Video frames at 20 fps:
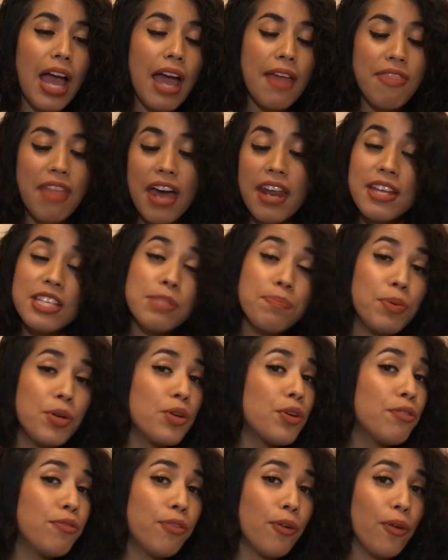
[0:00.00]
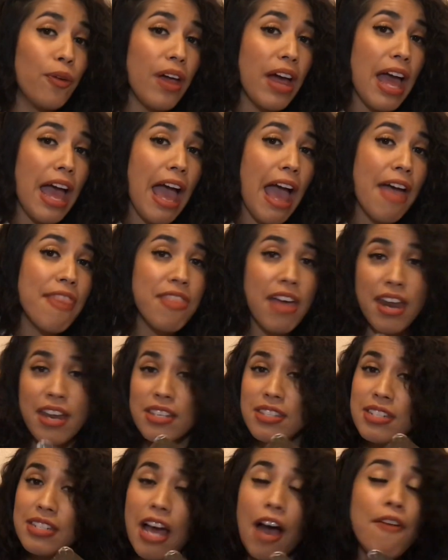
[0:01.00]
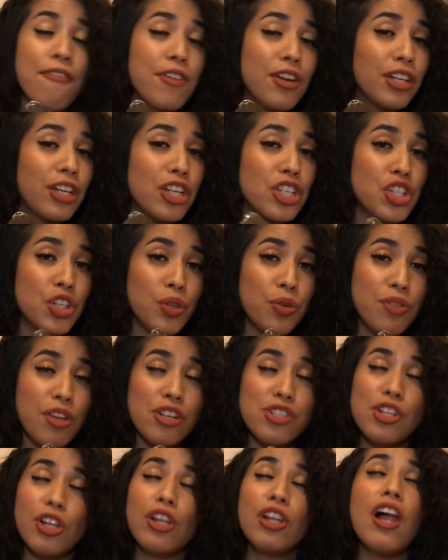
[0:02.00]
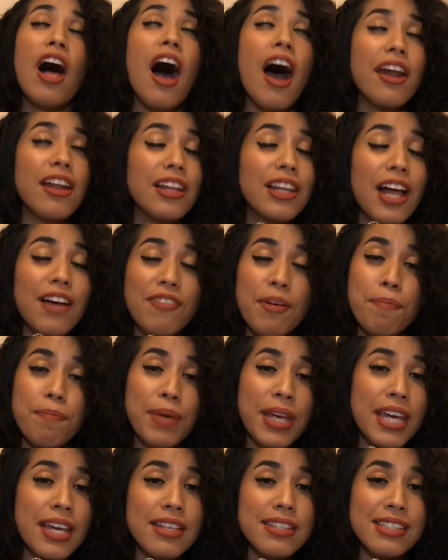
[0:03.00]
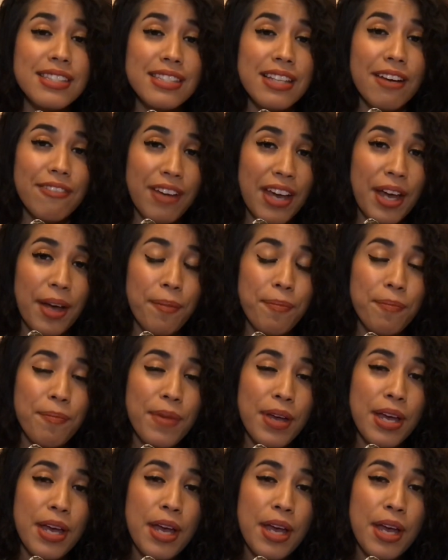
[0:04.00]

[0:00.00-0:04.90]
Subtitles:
And that is beautiful, and that is definitely true. There's a lot of love and peace of Him.